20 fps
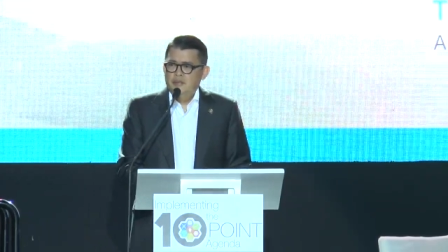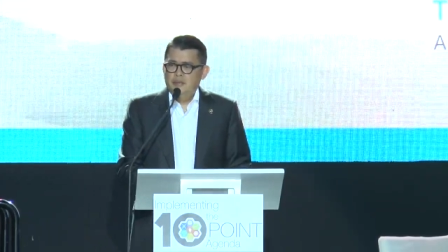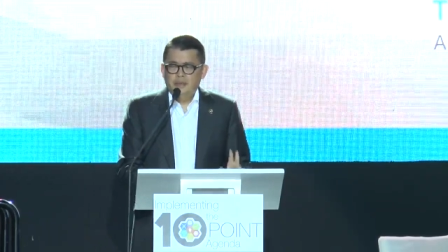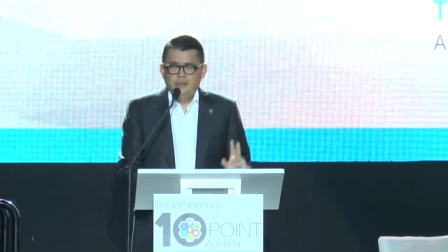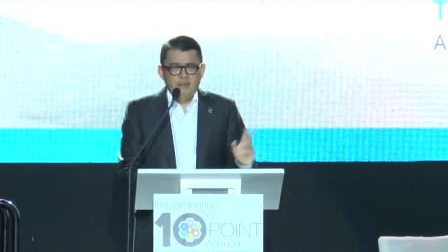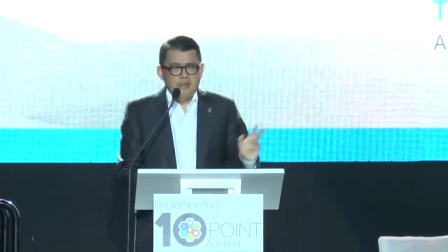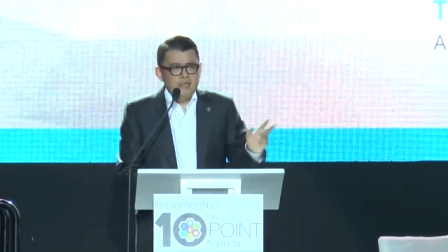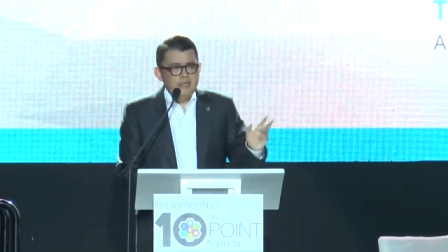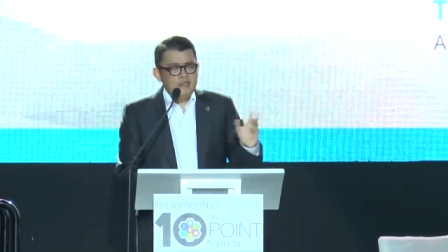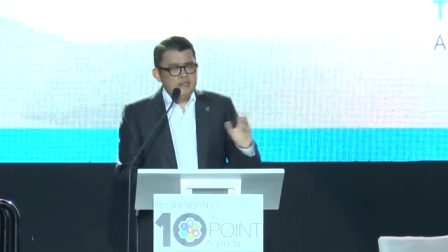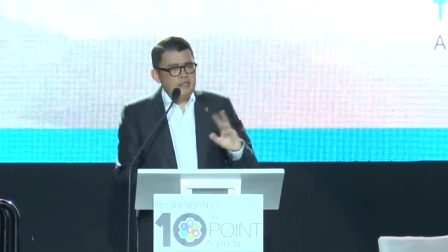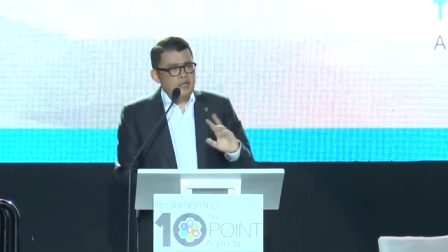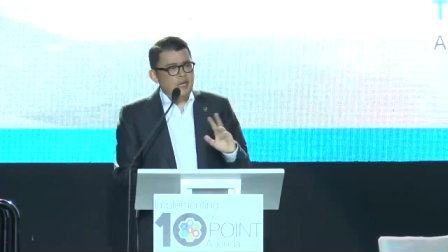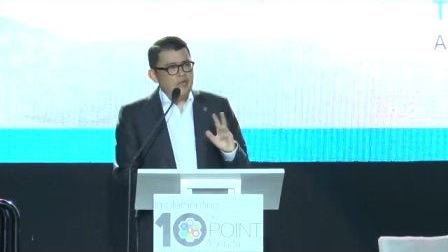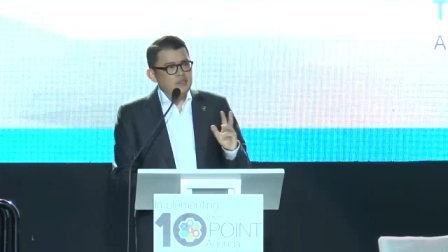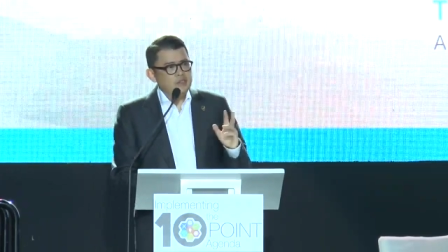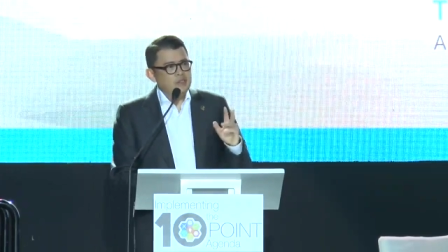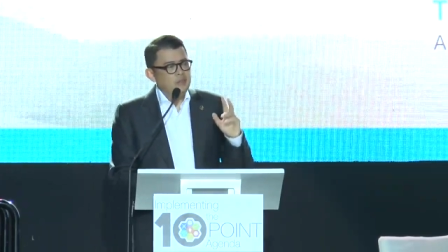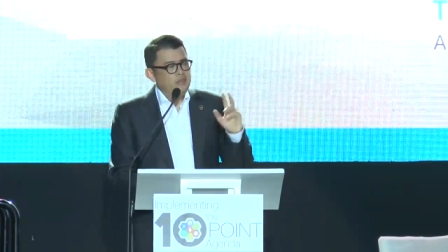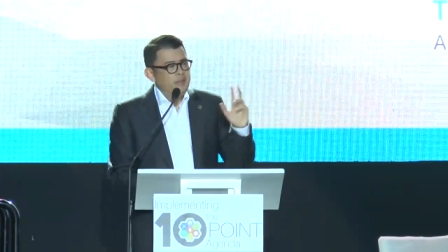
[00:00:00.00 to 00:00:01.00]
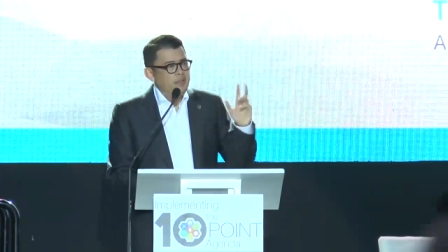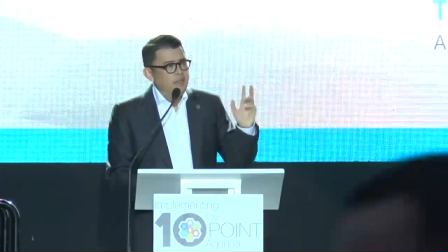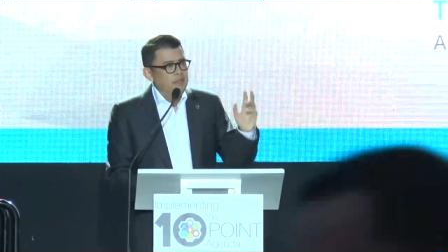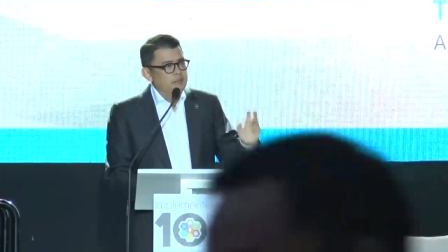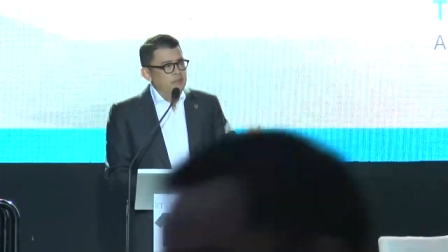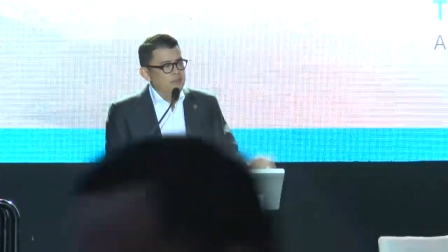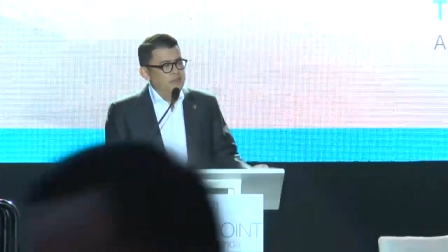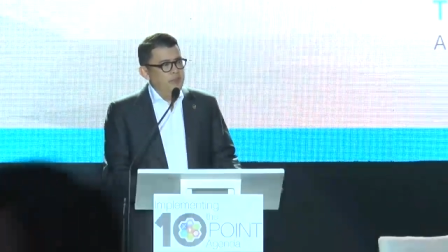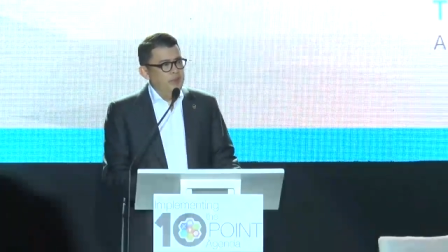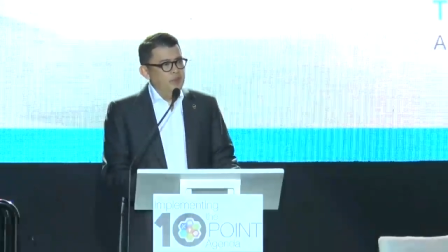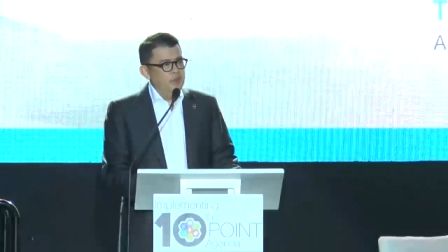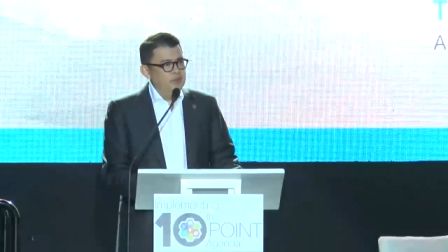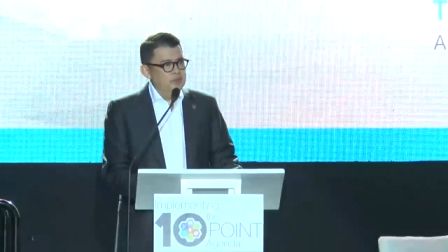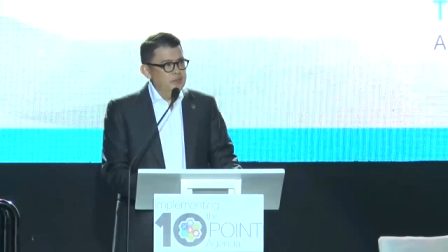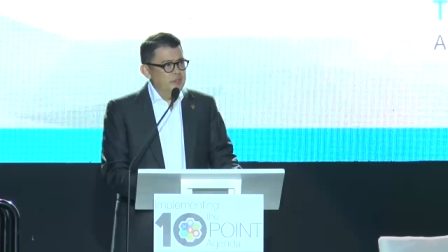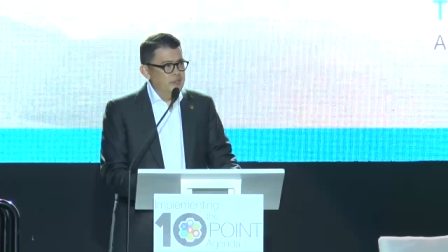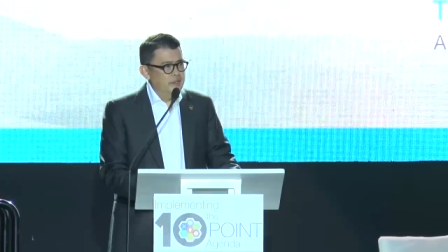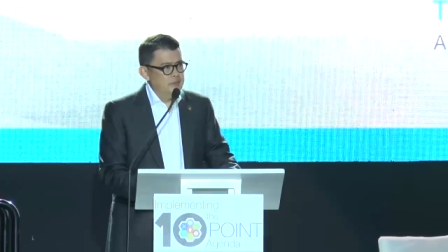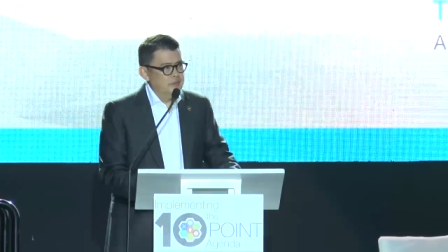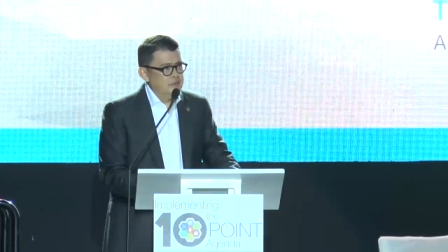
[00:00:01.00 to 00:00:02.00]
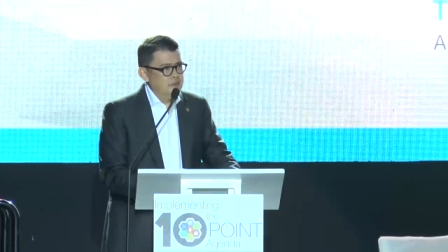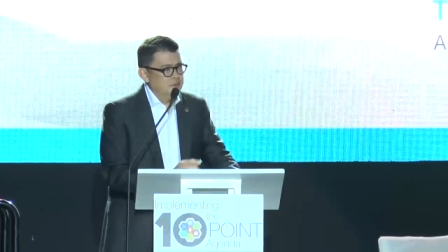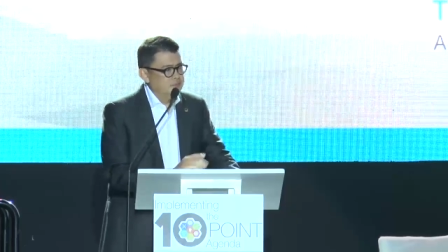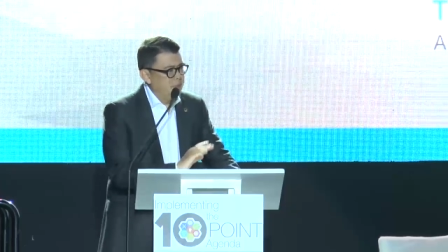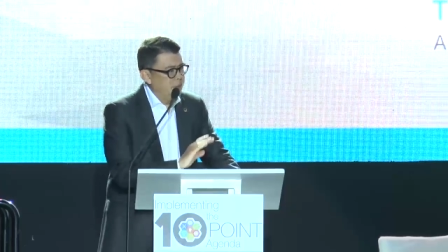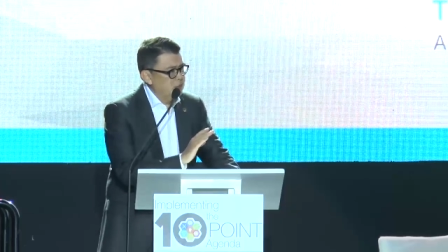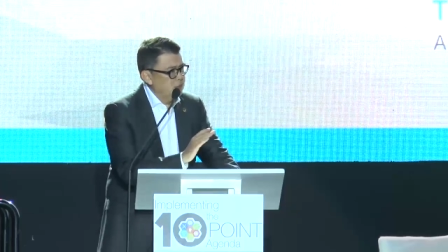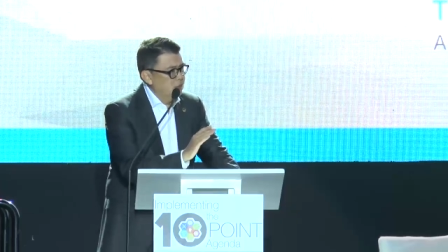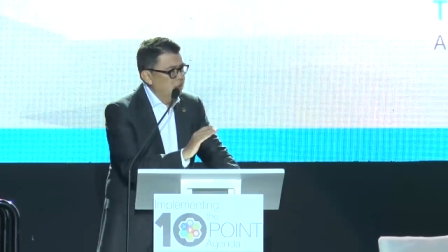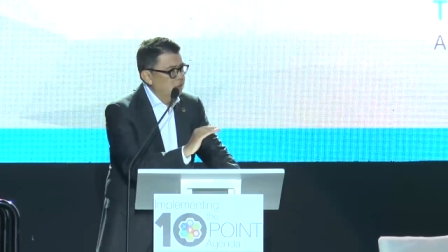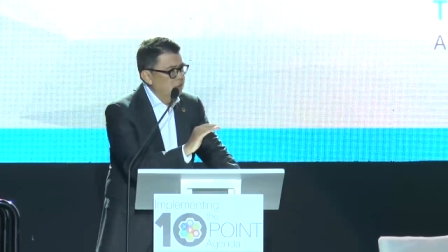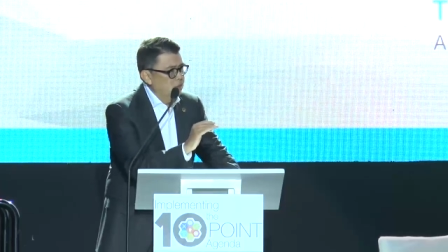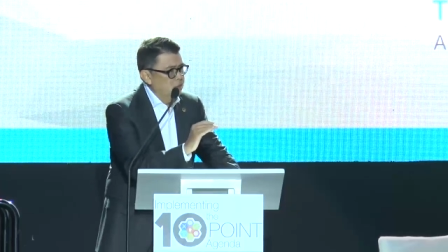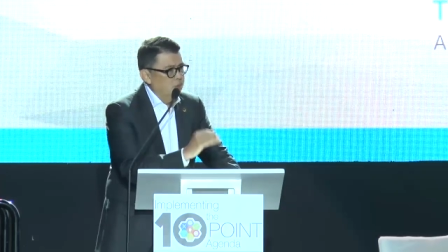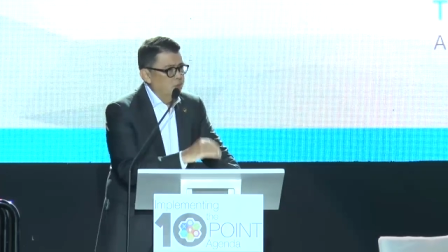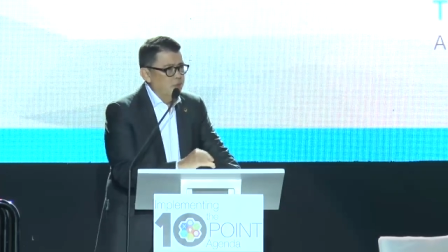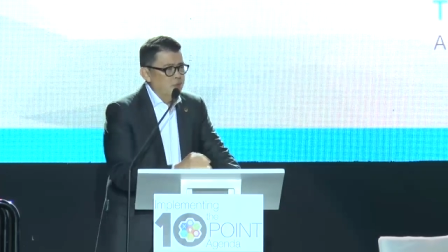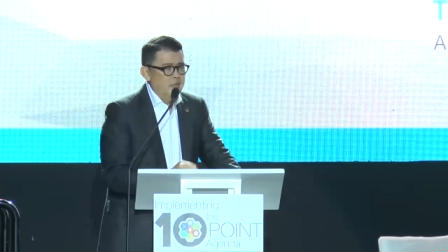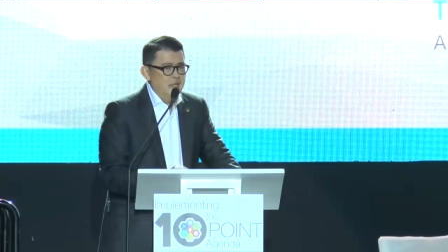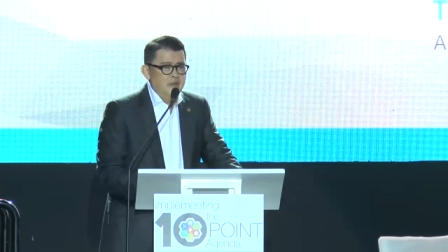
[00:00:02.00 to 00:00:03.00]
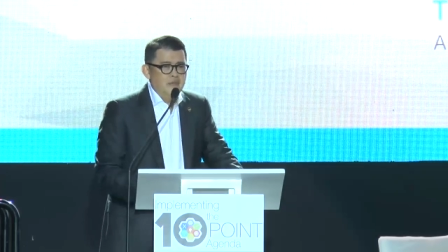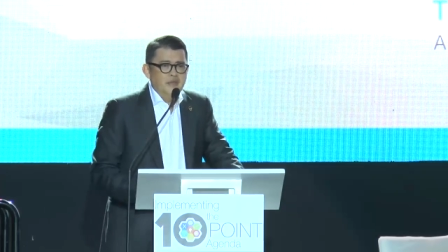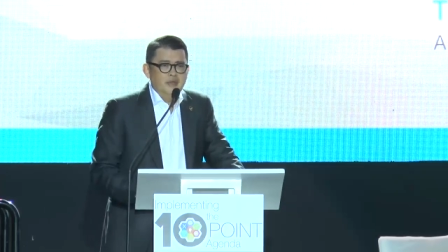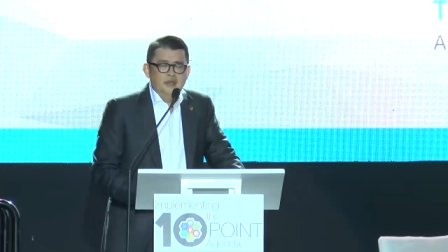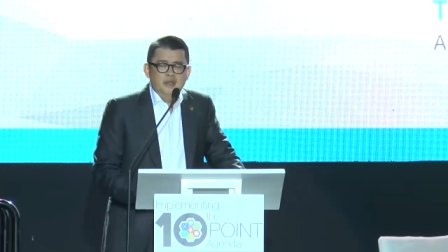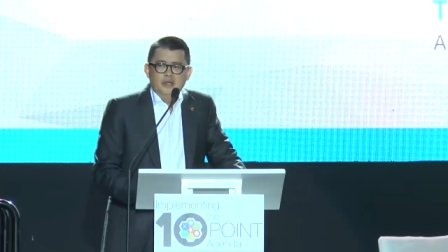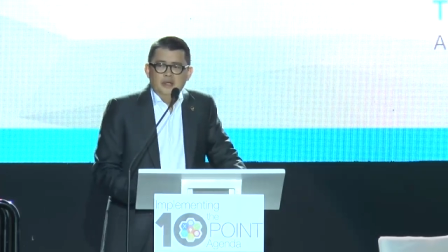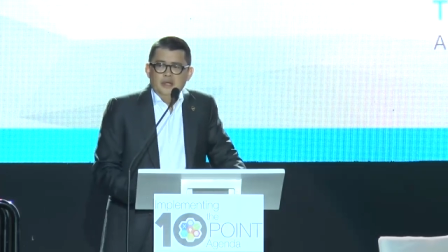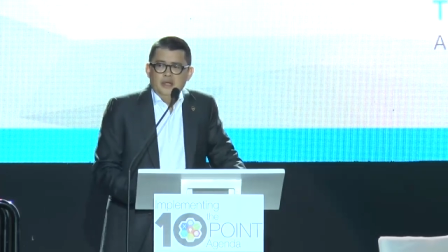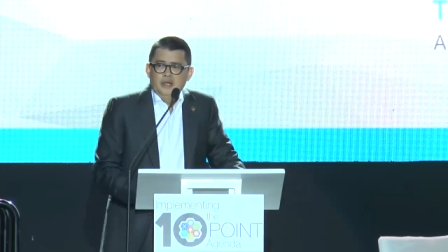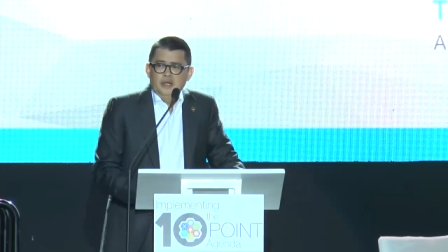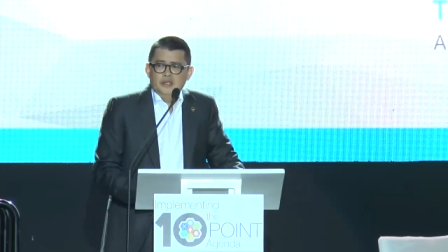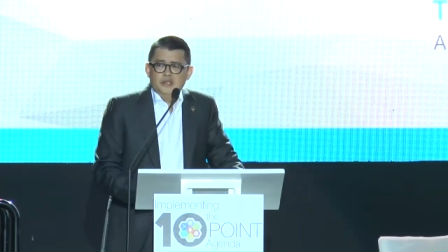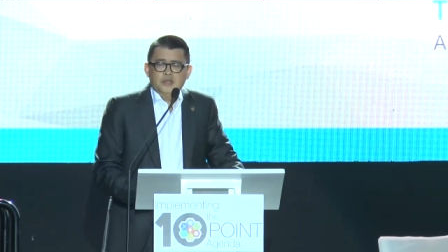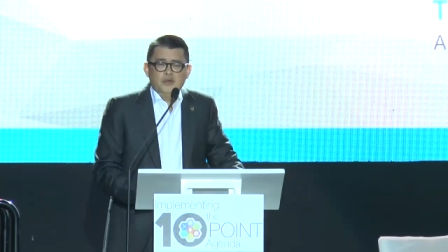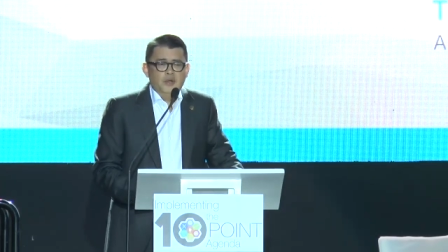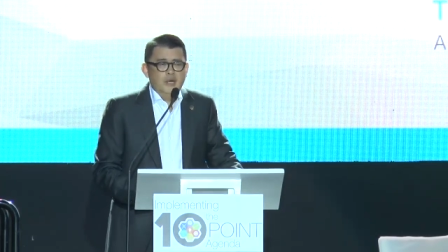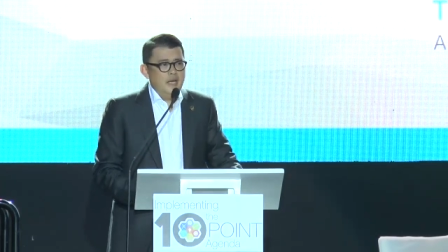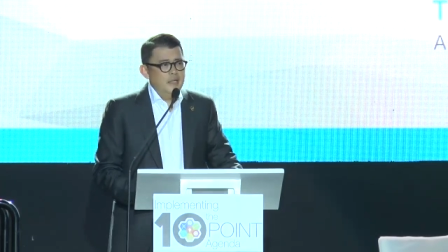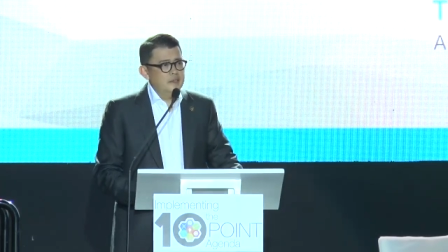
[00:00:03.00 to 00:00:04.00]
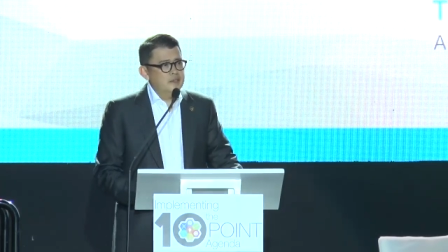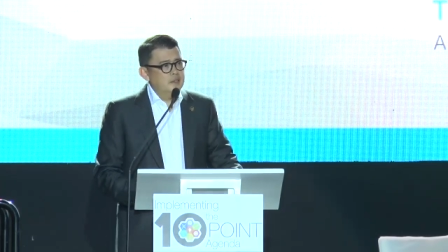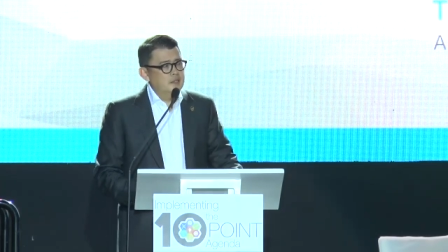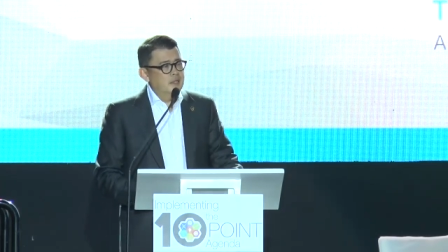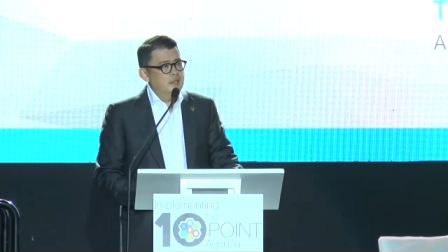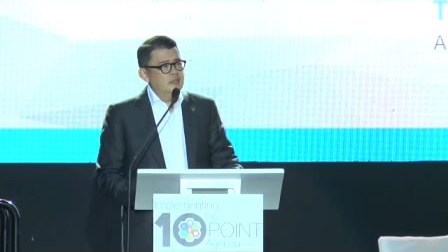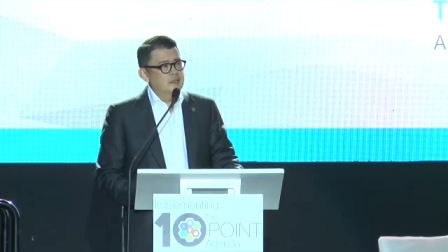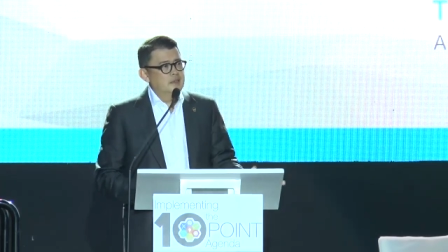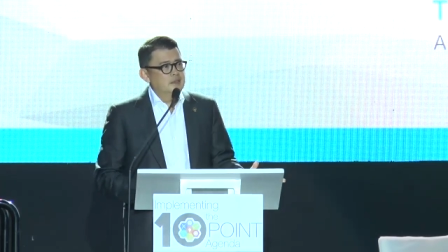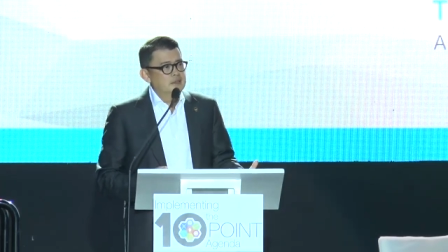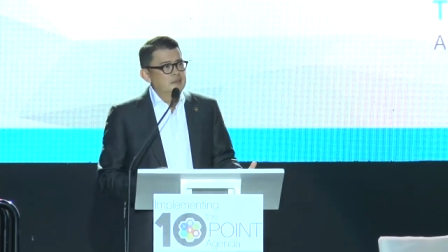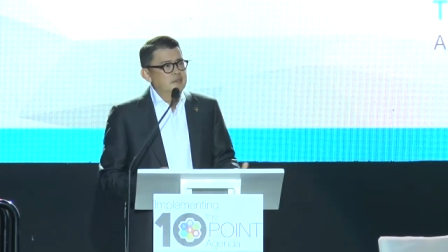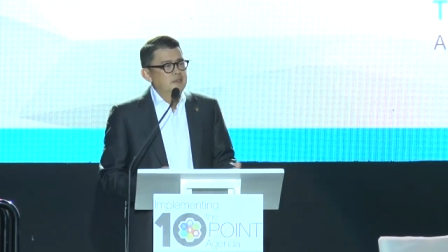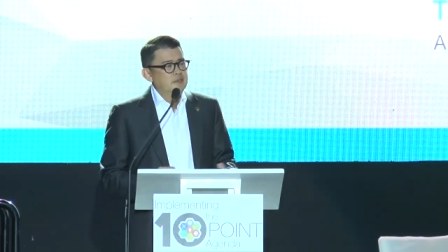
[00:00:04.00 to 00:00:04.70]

But the biggest challenge of many entrepreneurs is, especially at the lower level, is collateral.